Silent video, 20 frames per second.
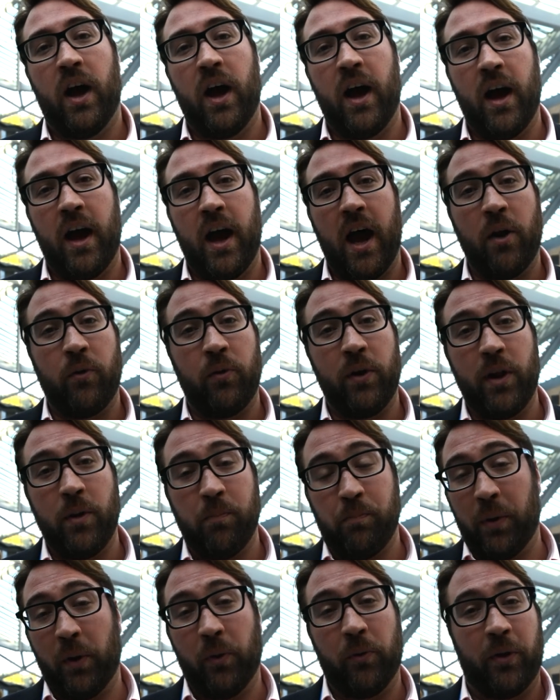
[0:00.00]
uh, and really
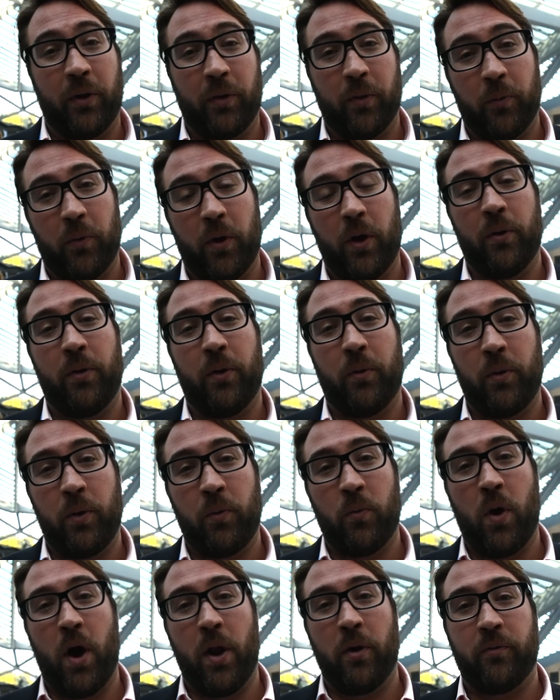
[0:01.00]
building the world that we
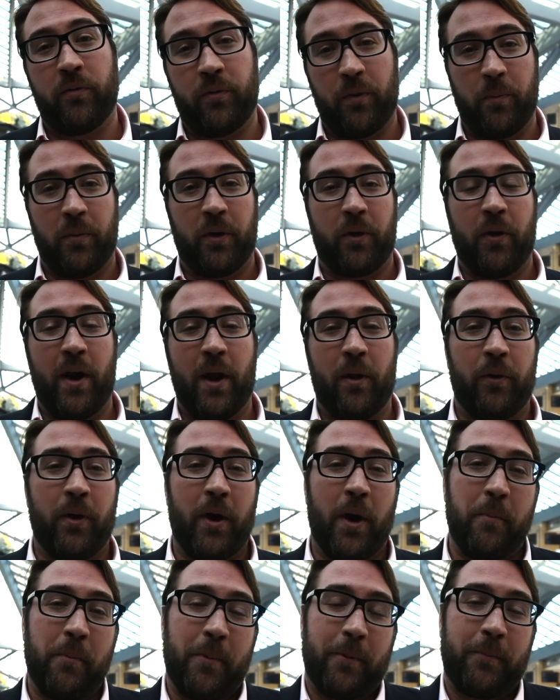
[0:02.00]
want from the ground up.